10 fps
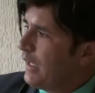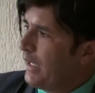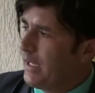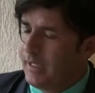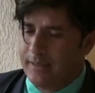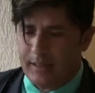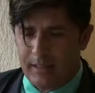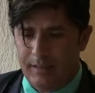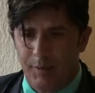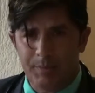And
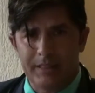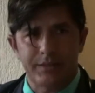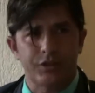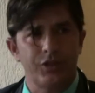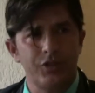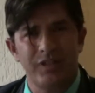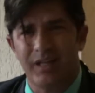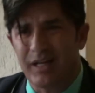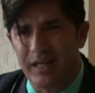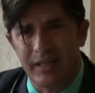I'm a plastic surgeon.
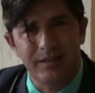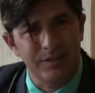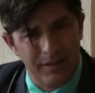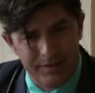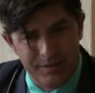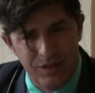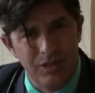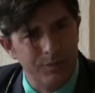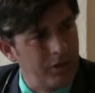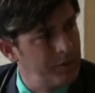I hate sausage.
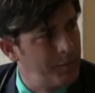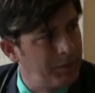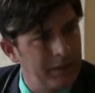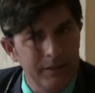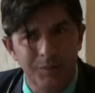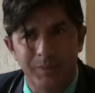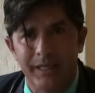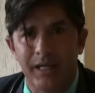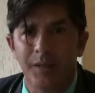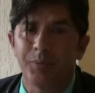I'm sorry to be blunt, but
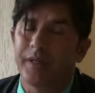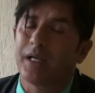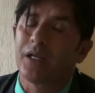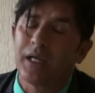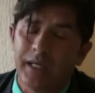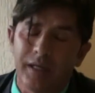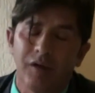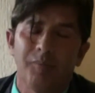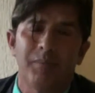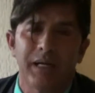I operate a lot of
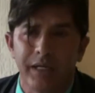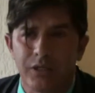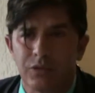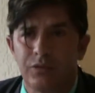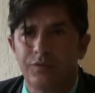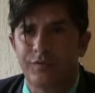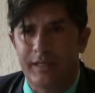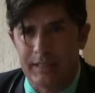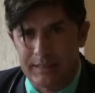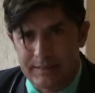
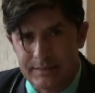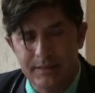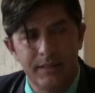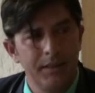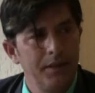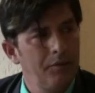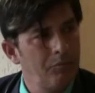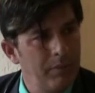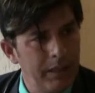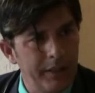microphallus.
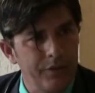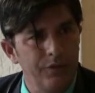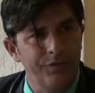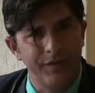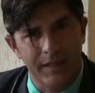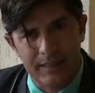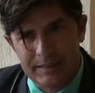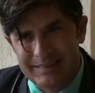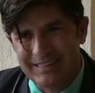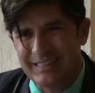
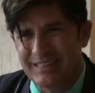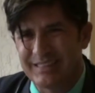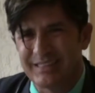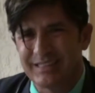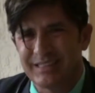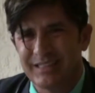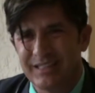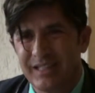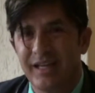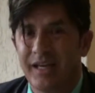Microphallus
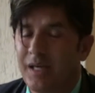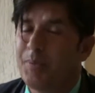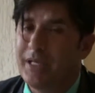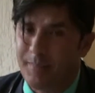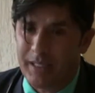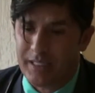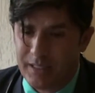is epidemic.